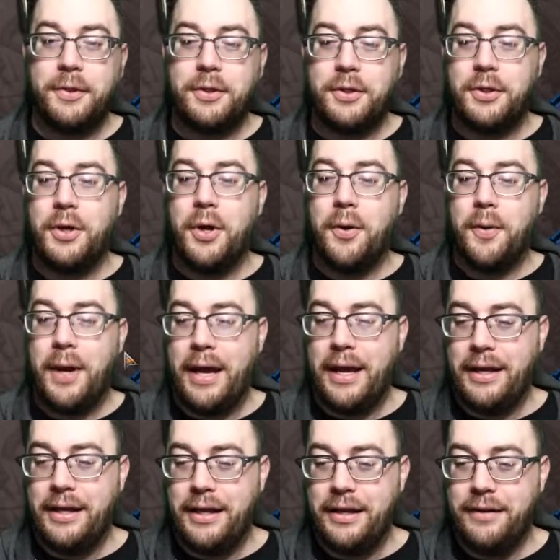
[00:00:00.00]
Go ahead,
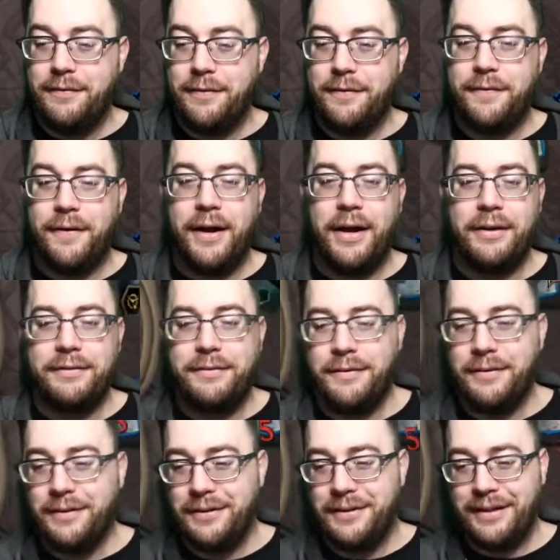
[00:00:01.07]
hit it for 5.
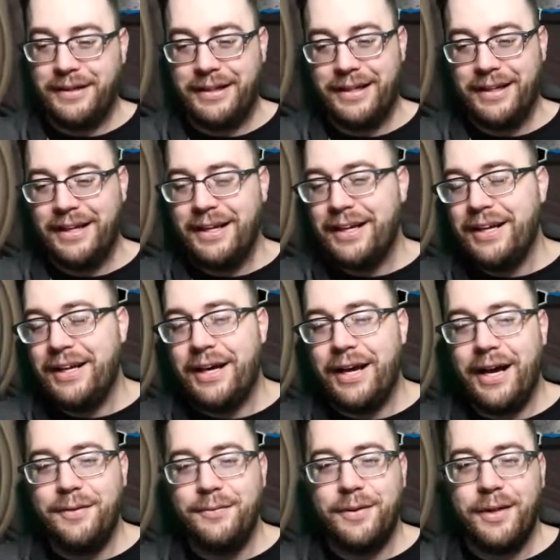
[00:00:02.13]

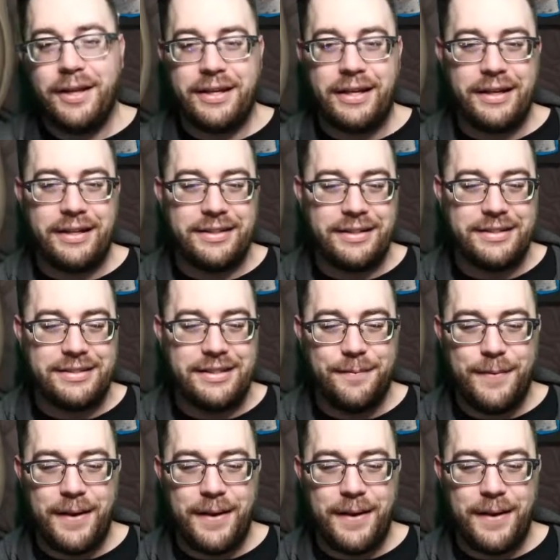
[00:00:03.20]
I'm lucky because I skipped it.